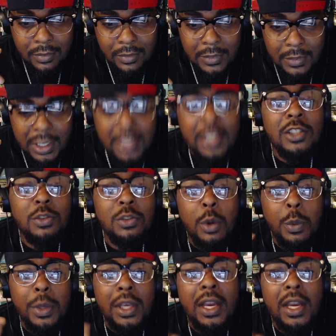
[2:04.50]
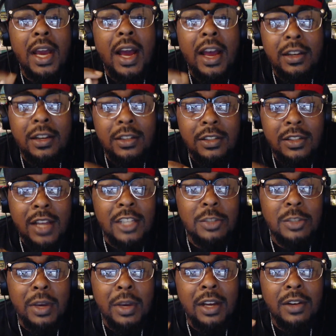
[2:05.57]
And this is what we got. This Ice
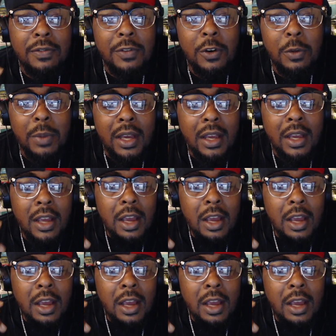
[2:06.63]
Man the Foe, man.